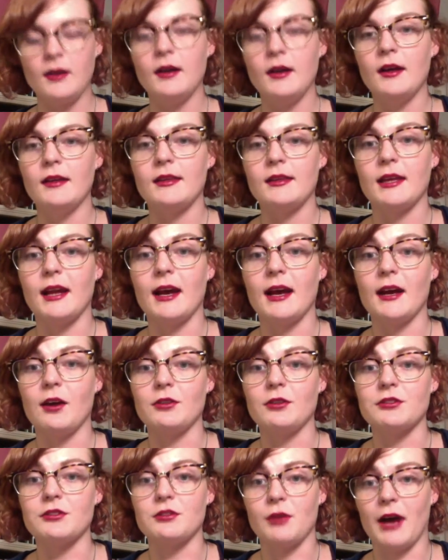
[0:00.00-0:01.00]
Then I
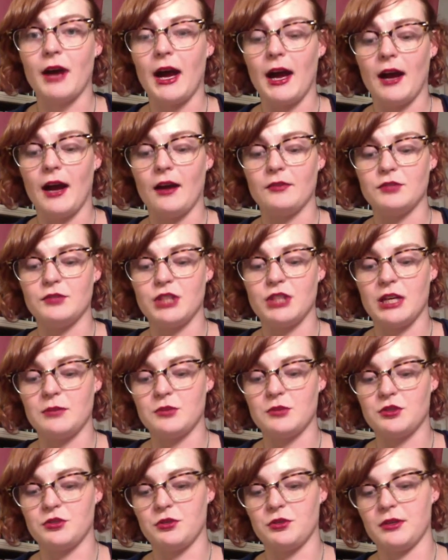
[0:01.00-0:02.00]
also have James
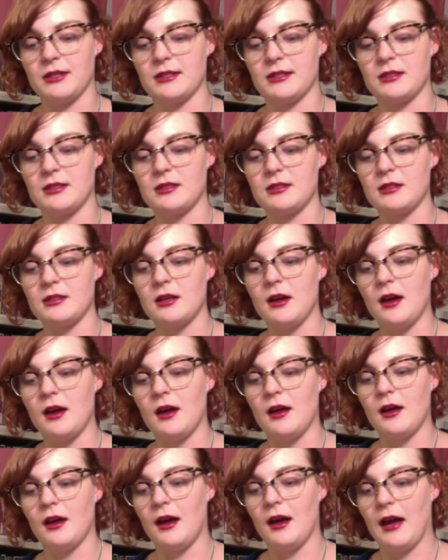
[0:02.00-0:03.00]
Joyce,
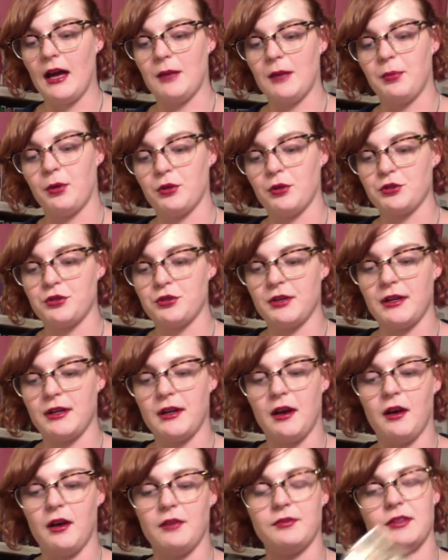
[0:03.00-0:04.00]
A Portrait
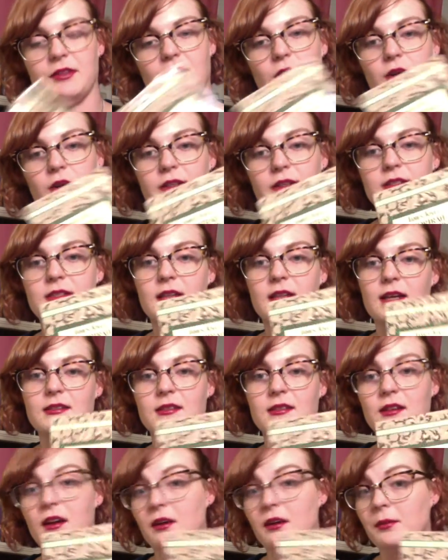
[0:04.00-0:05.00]
of the Artist as a
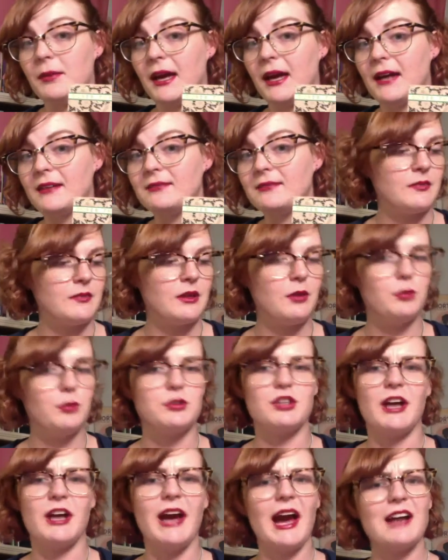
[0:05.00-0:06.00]
Young Man, which
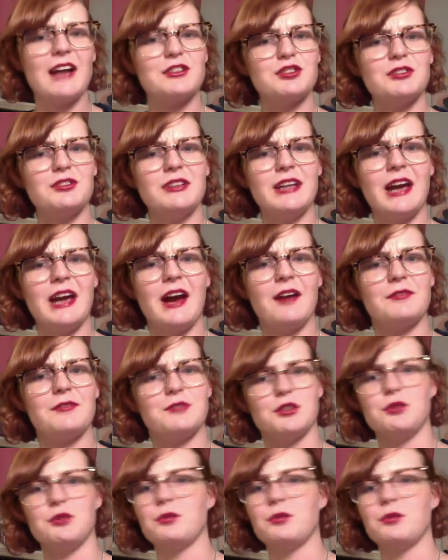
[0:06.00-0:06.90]
I actually have 2